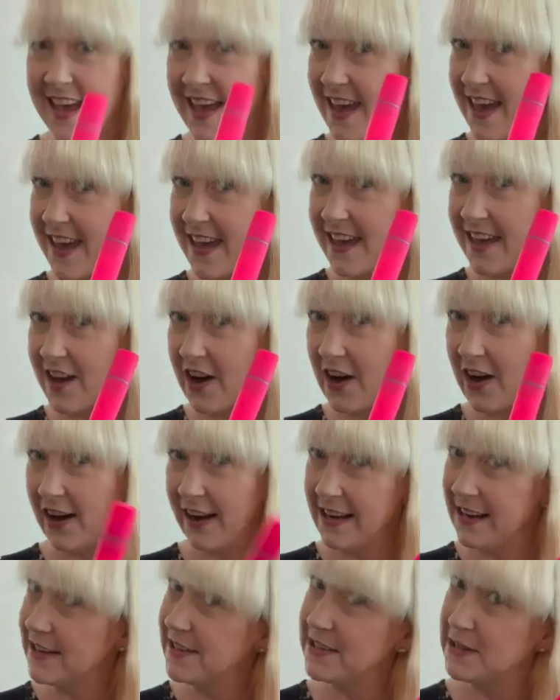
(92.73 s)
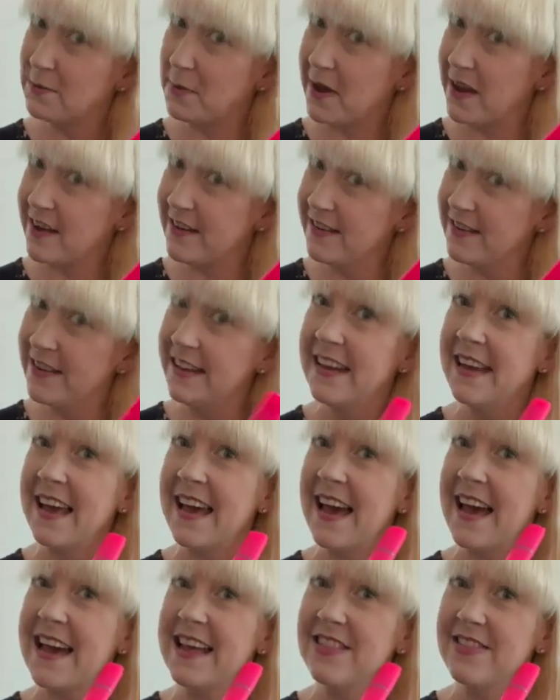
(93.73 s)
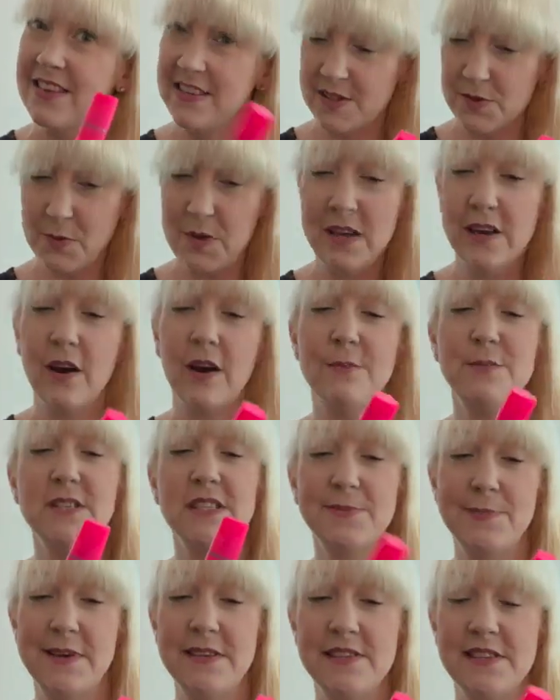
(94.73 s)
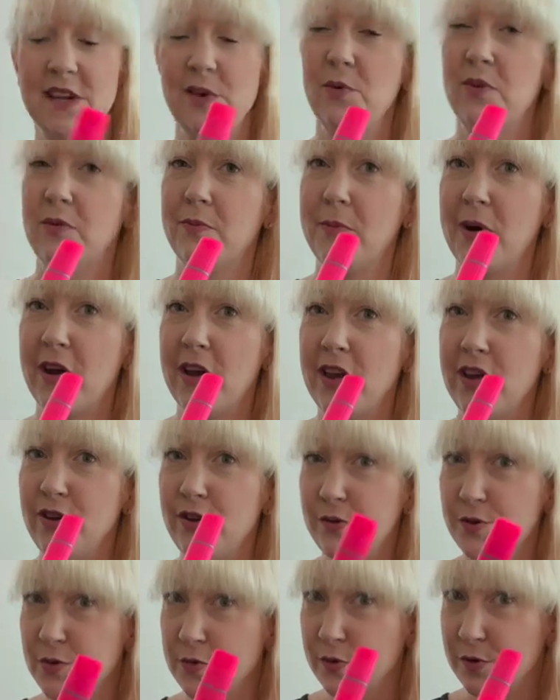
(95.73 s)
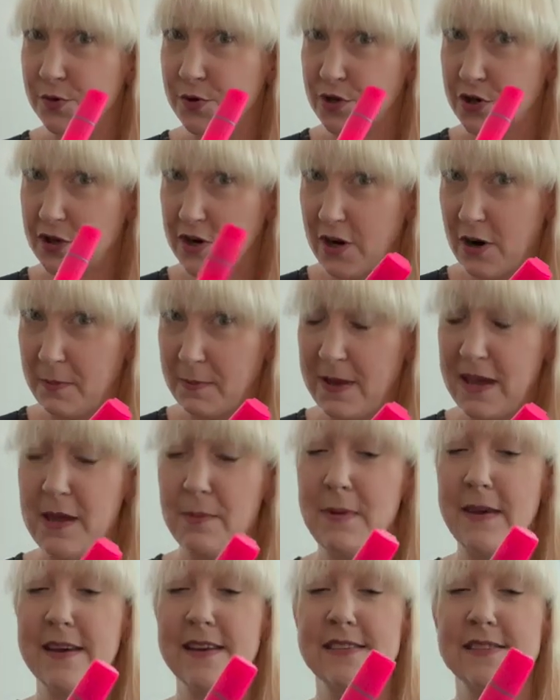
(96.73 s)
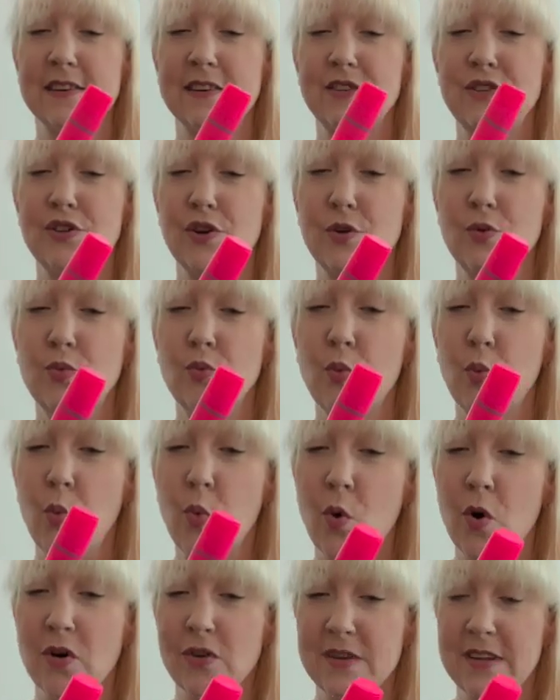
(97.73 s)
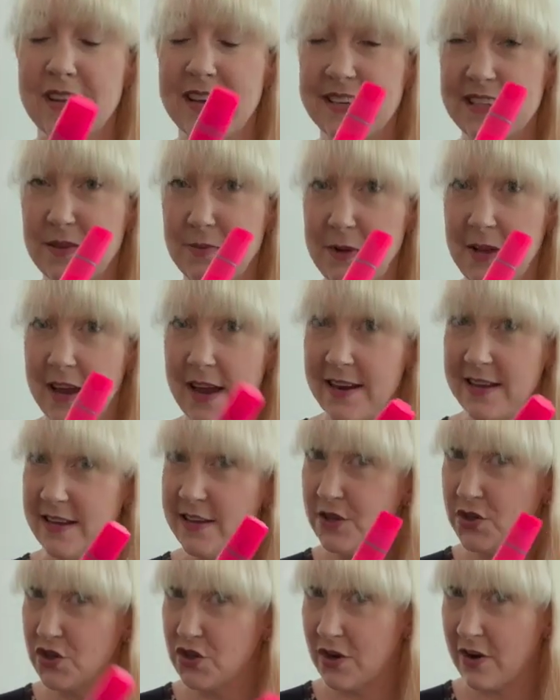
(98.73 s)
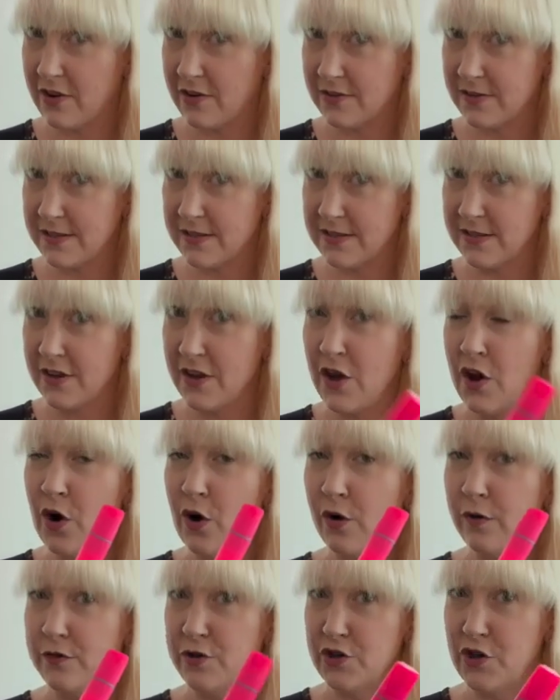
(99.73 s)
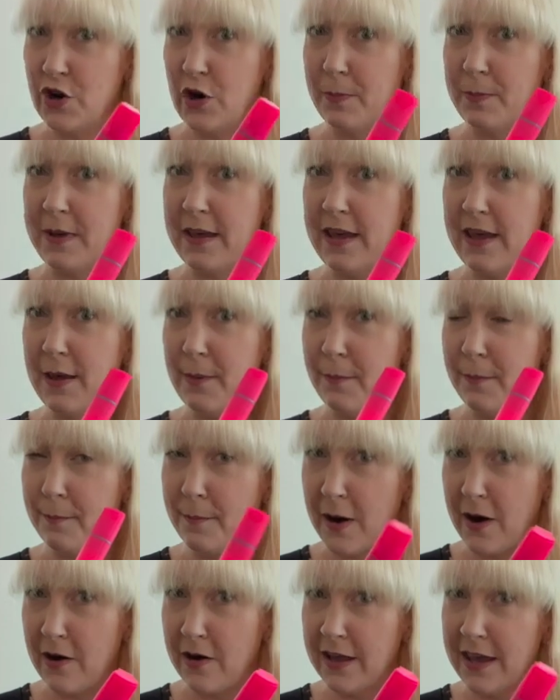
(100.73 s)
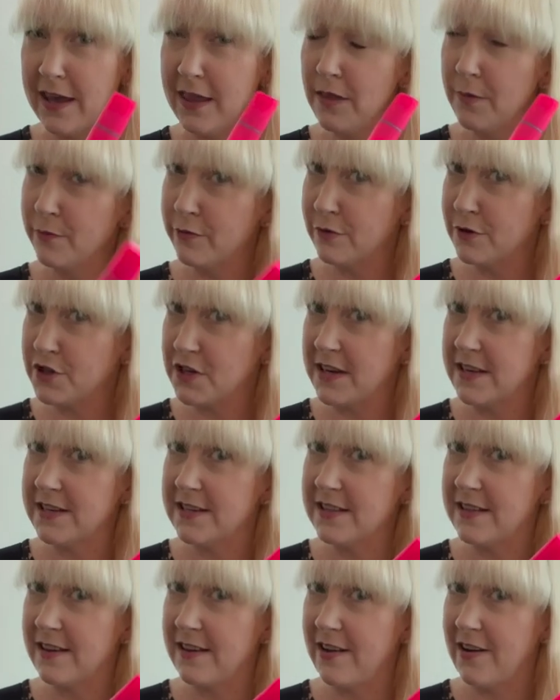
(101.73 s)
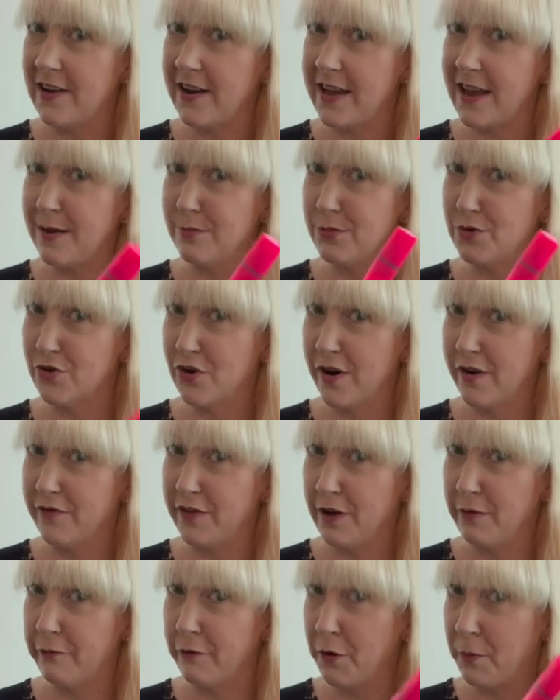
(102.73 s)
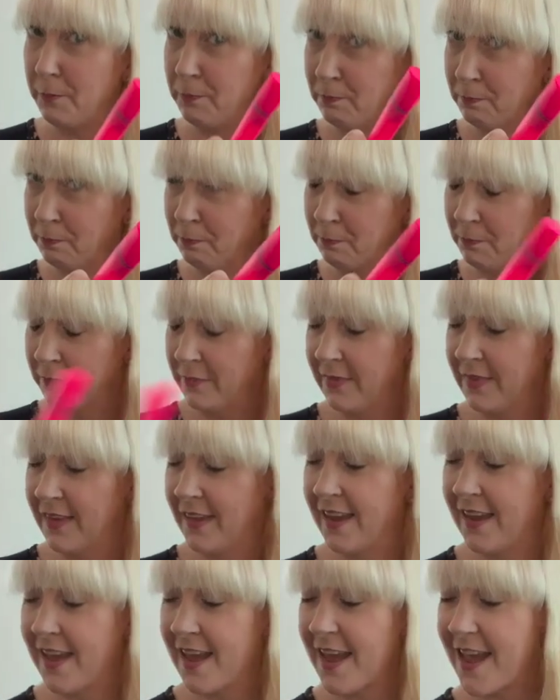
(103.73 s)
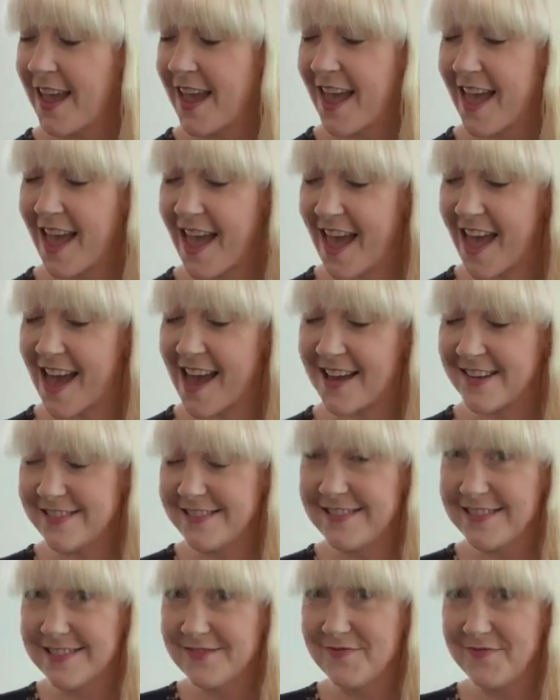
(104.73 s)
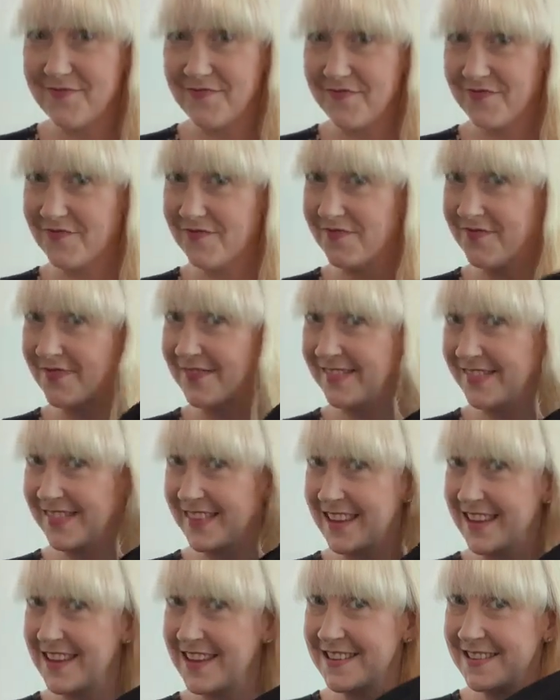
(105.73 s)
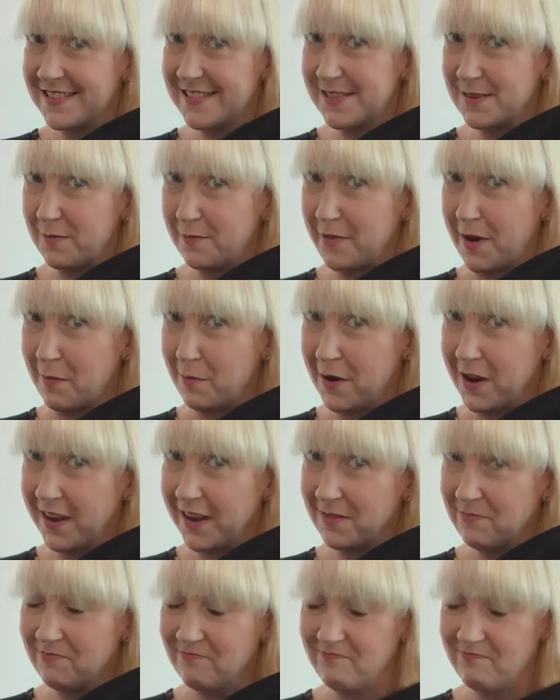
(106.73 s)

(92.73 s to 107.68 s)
a highlighter pen, and this week I'm dispensing with my usual Sharpie because I don't want there to be any chance of Sharpie marking the project that I am drafting from. And some fabric.